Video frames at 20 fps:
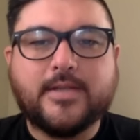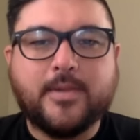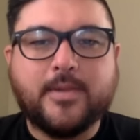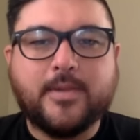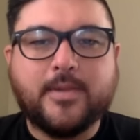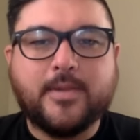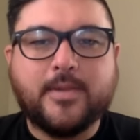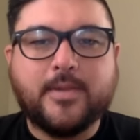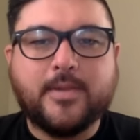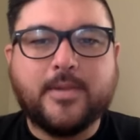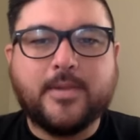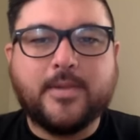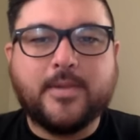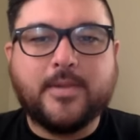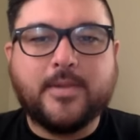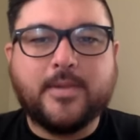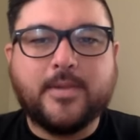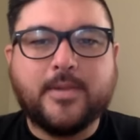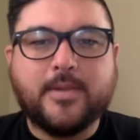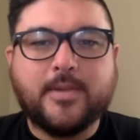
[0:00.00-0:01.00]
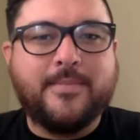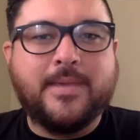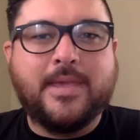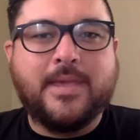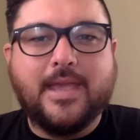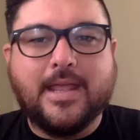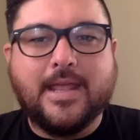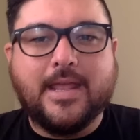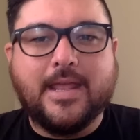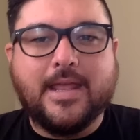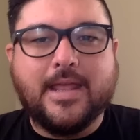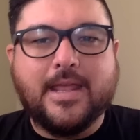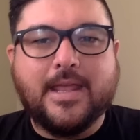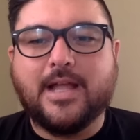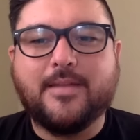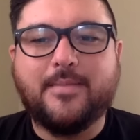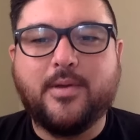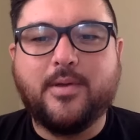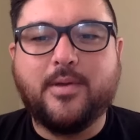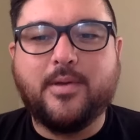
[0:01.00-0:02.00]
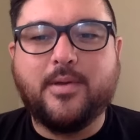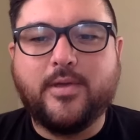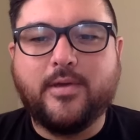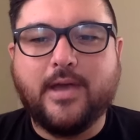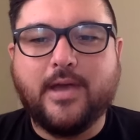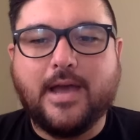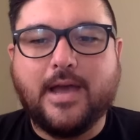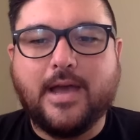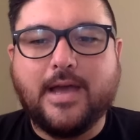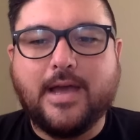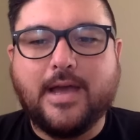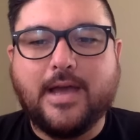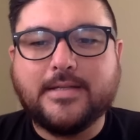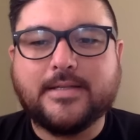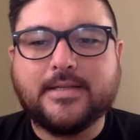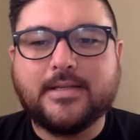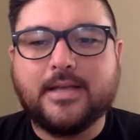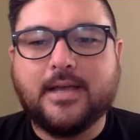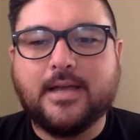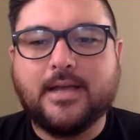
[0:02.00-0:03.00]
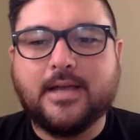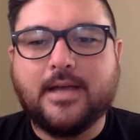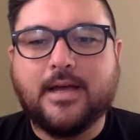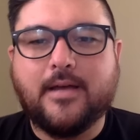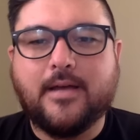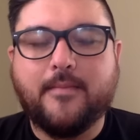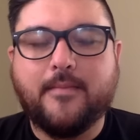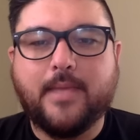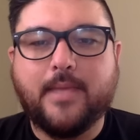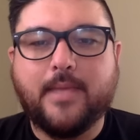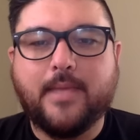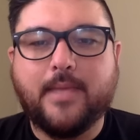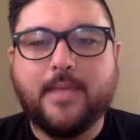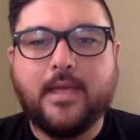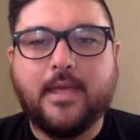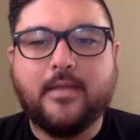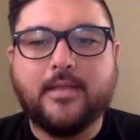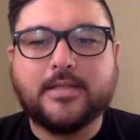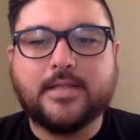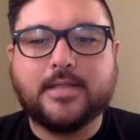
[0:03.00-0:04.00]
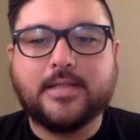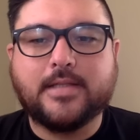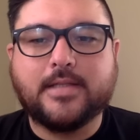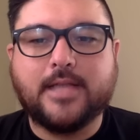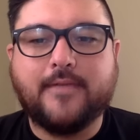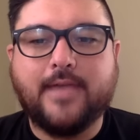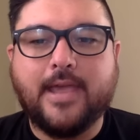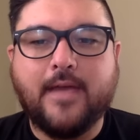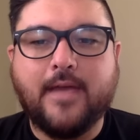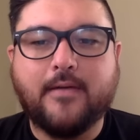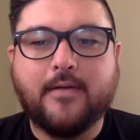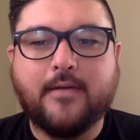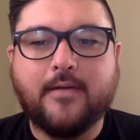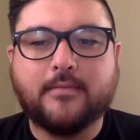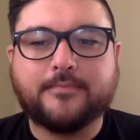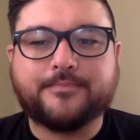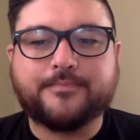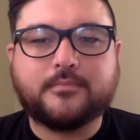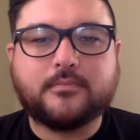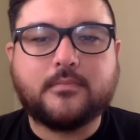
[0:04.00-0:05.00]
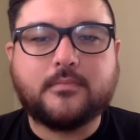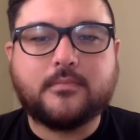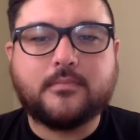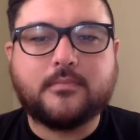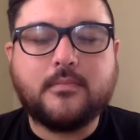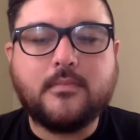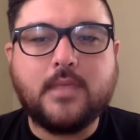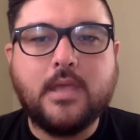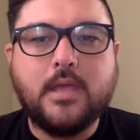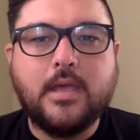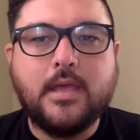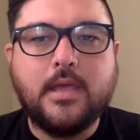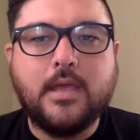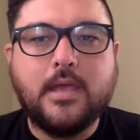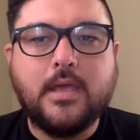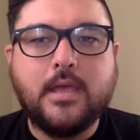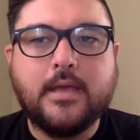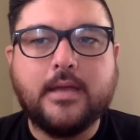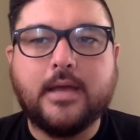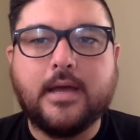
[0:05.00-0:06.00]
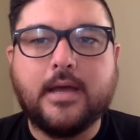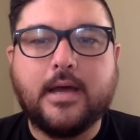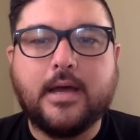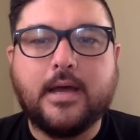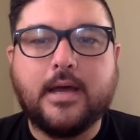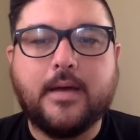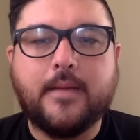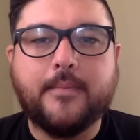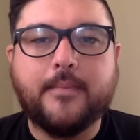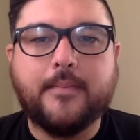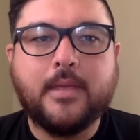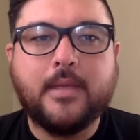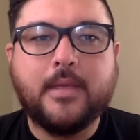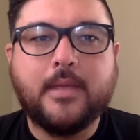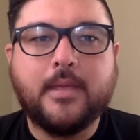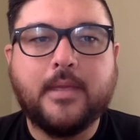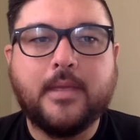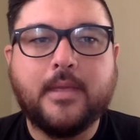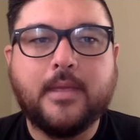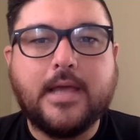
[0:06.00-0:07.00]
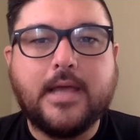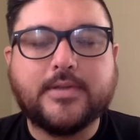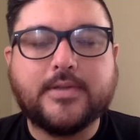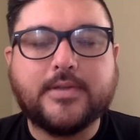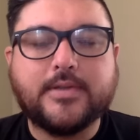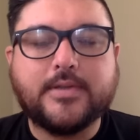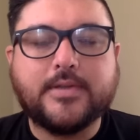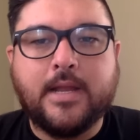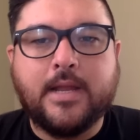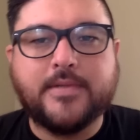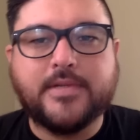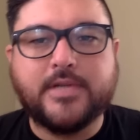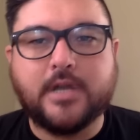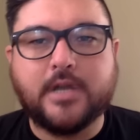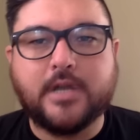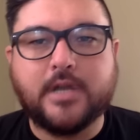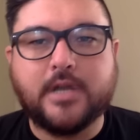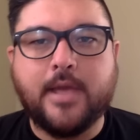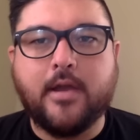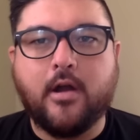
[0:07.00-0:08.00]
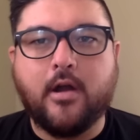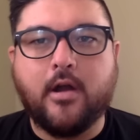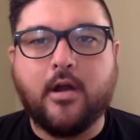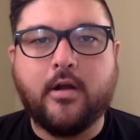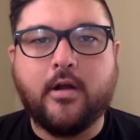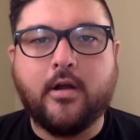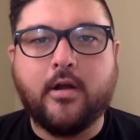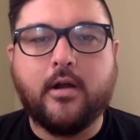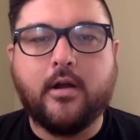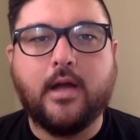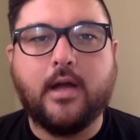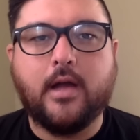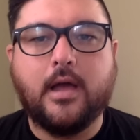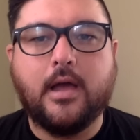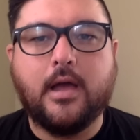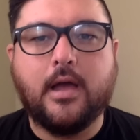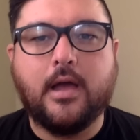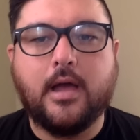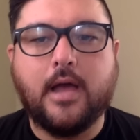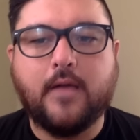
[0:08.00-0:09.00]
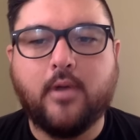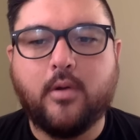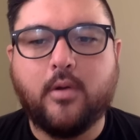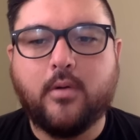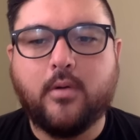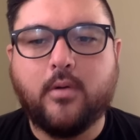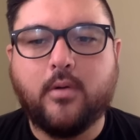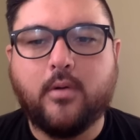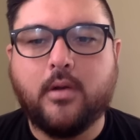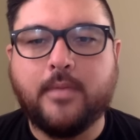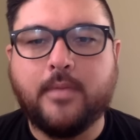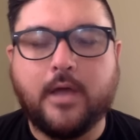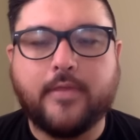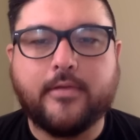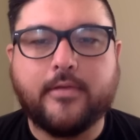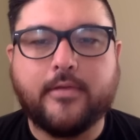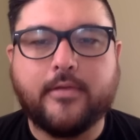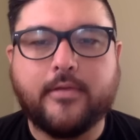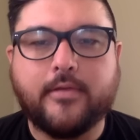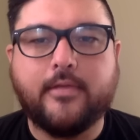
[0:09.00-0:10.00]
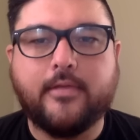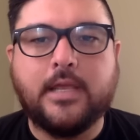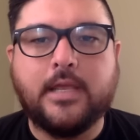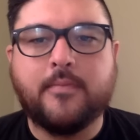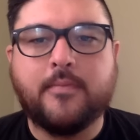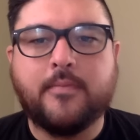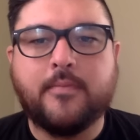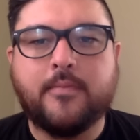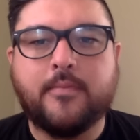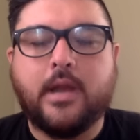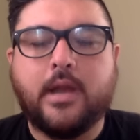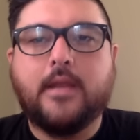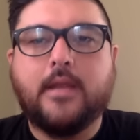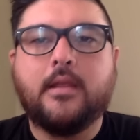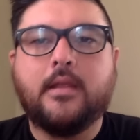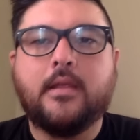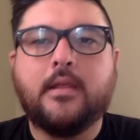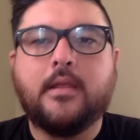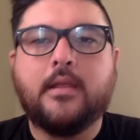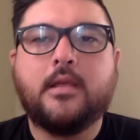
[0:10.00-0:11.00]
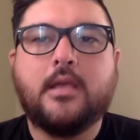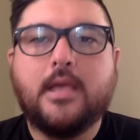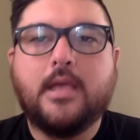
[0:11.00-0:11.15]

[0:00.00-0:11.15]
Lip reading: so much, Ram, for having me, and I'm glad to be with you guys on this live hangout. And yeah, so my name's Jeremiah Gardner. I'm the author of The Lean Brand,